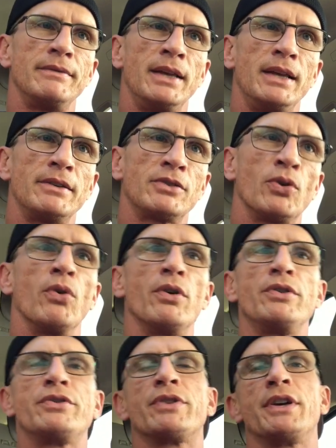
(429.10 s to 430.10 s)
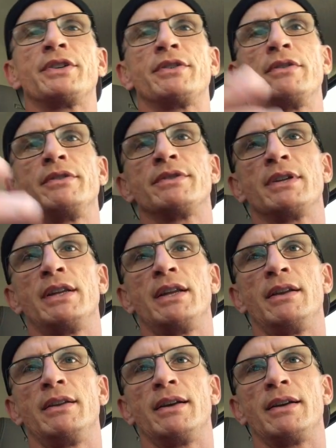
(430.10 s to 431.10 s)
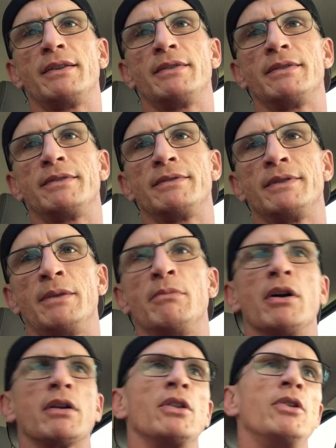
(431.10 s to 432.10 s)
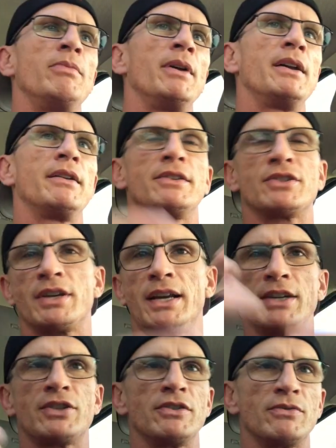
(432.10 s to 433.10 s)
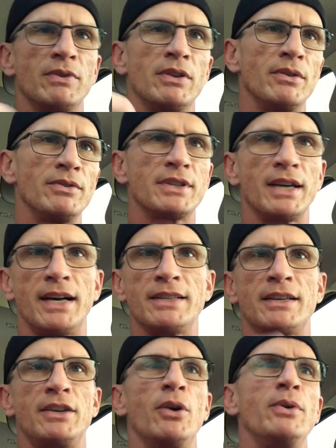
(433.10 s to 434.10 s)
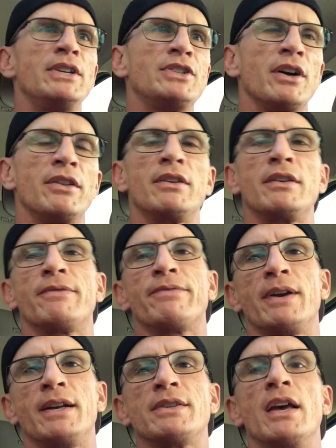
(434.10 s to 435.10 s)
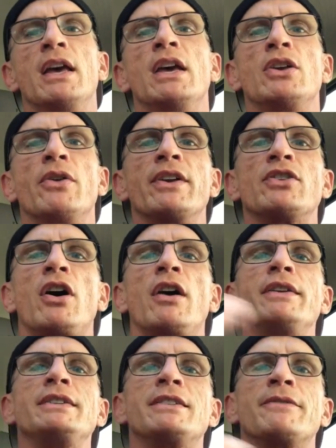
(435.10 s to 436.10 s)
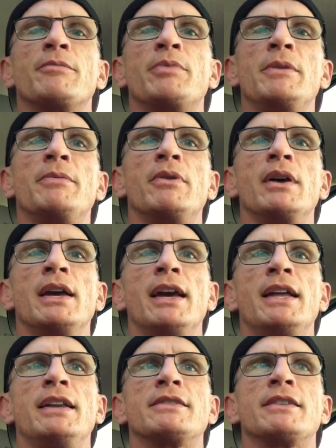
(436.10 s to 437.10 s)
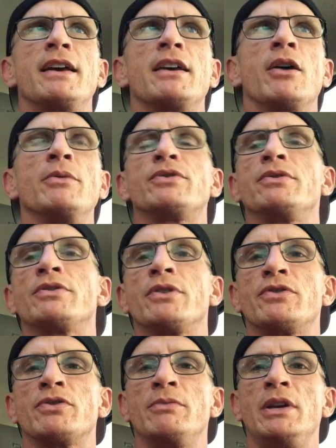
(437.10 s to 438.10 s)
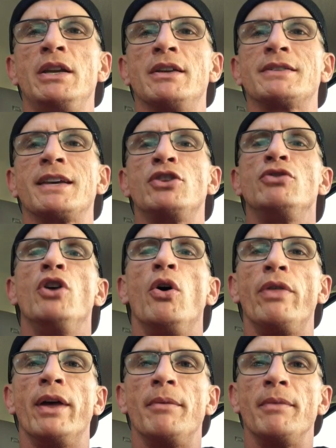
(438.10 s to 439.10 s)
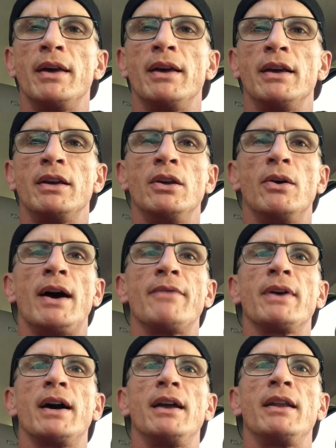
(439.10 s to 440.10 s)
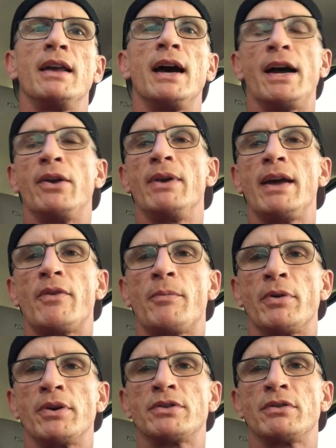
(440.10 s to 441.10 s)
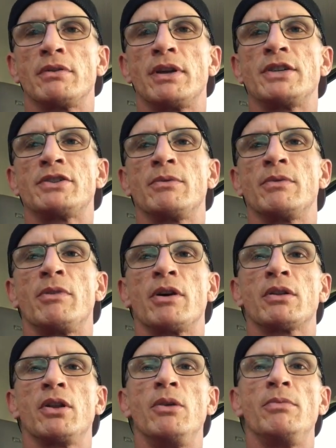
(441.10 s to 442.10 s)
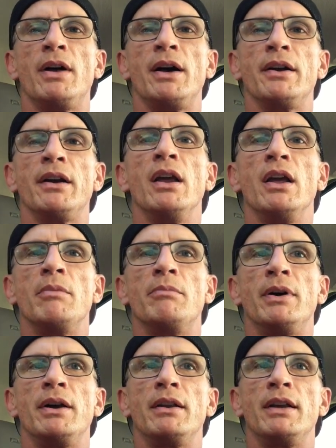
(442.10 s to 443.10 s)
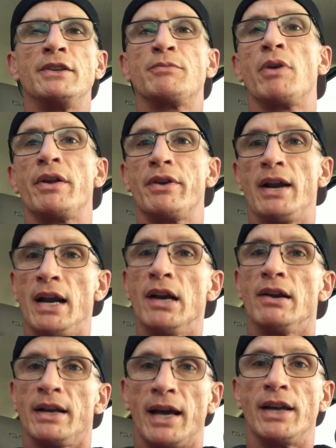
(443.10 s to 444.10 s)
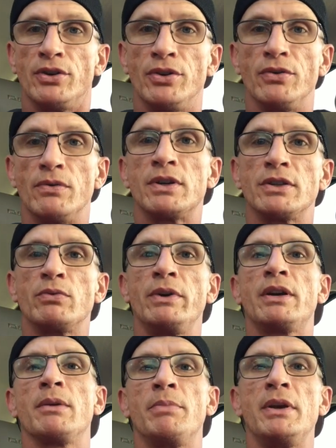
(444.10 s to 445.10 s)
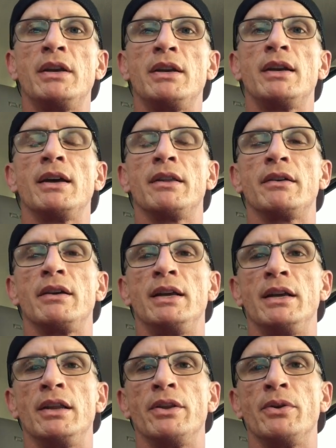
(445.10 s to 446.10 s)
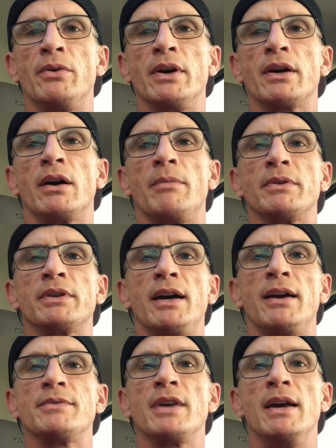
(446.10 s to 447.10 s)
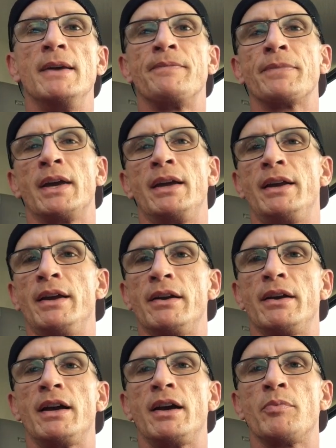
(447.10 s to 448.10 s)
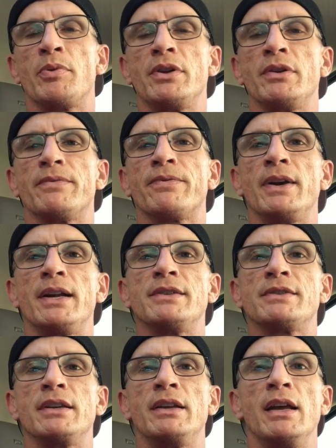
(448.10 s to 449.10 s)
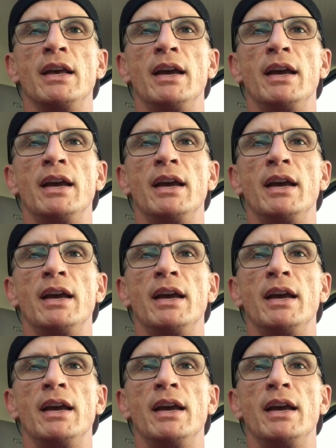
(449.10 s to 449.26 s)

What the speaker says: that core nutritionals, and then Mark Loveliner, there's connections with those guys. They know each other. They're friends. You know, there's all these different people, and it's like almost through social media, it's like you know them. You know, I don't have a personal relationship with Mark Loveliner, but his brother Aaron I do, because we competed together in Illinois a couple times, and Aaron and I are pretty good friends, and